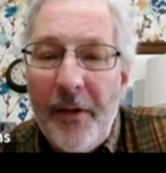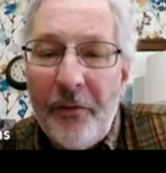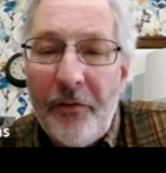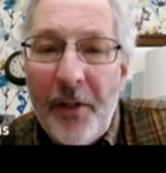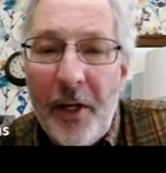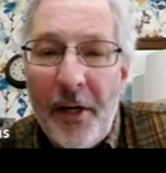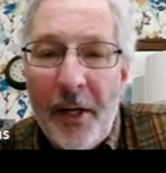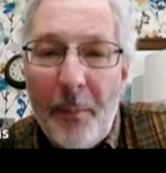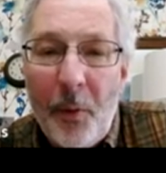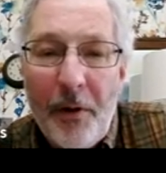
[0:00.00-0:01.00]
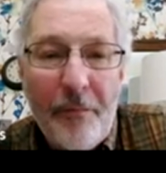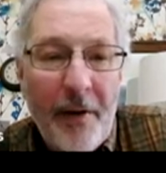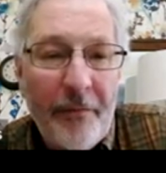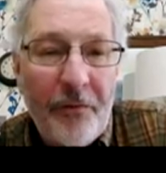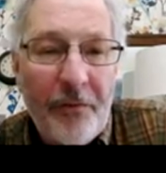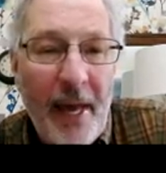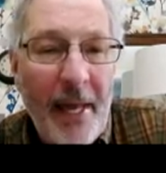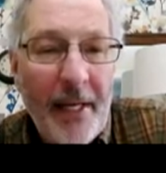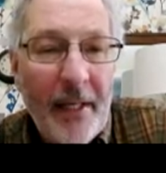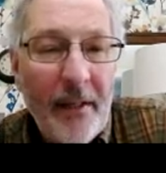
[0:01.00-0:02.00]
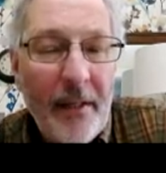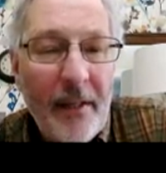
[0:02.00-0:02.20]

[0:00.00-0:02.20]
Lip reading: tested out at a 0.5 static.